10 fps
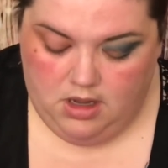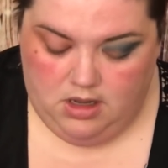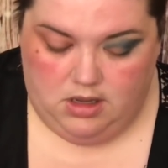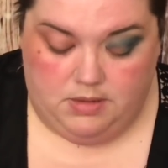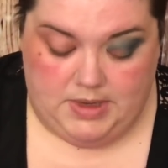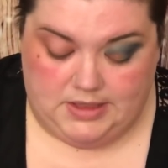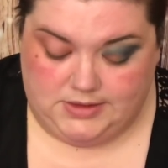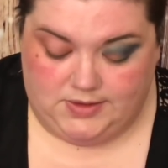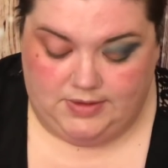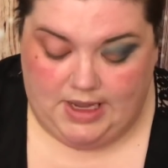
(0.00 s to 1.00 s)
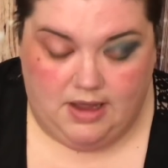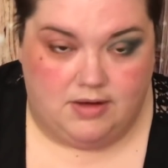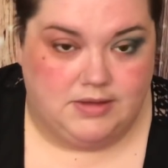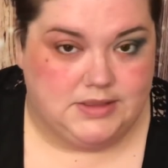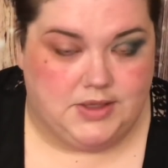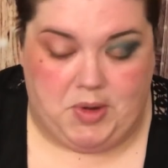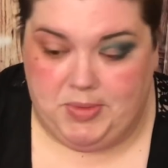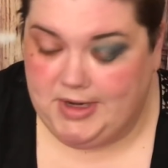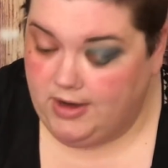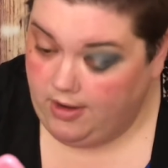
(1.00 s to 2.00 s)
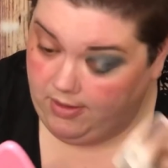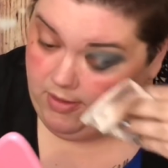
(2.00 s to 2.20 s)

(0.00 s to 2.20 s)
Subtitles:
And so now it's go big or go